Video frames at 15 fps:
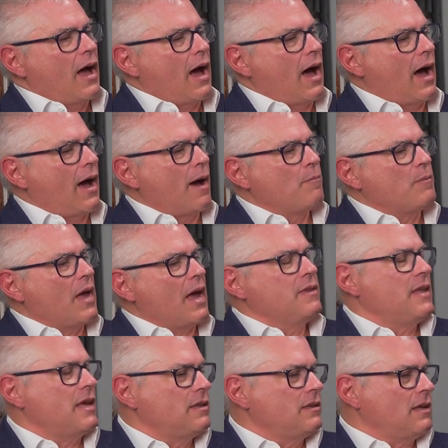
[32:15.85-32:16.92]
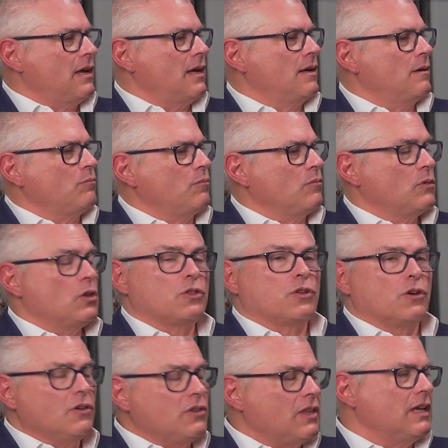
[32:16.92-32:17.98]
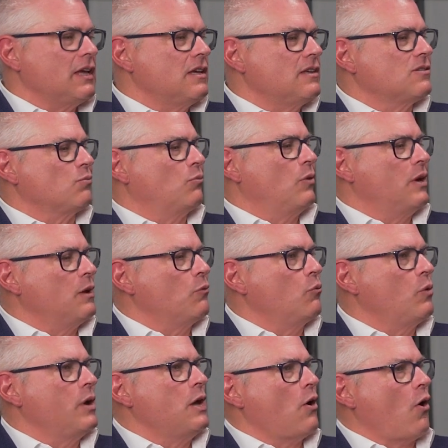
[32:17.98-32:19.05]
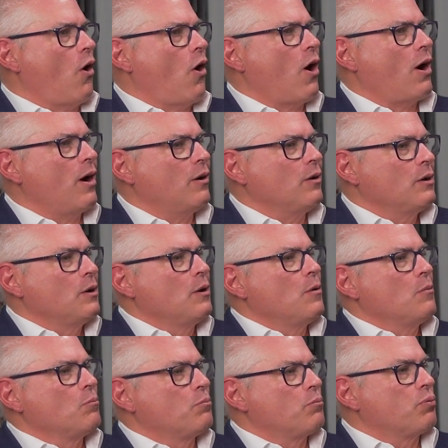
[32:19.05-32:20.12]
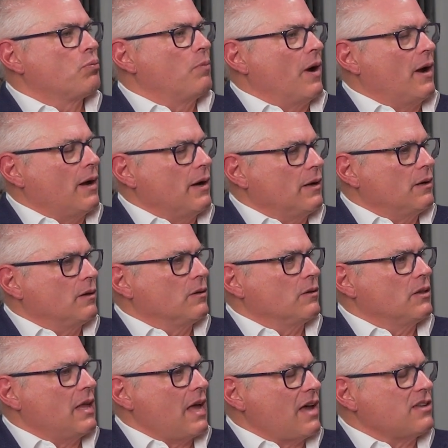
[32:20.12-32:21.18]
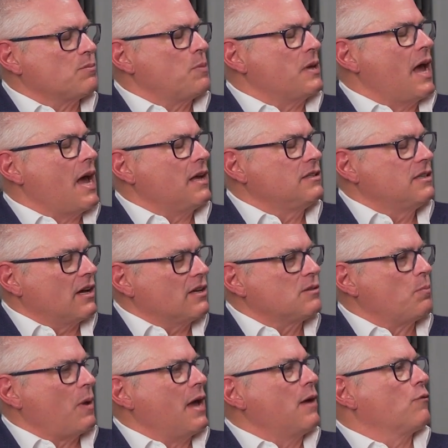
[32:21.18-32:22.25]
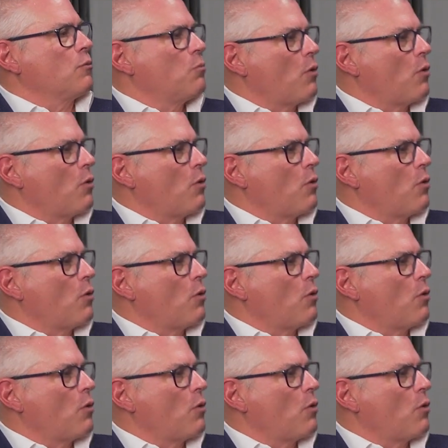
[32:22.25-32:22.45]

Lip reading: And then the third thing is we are, the SBA does pay for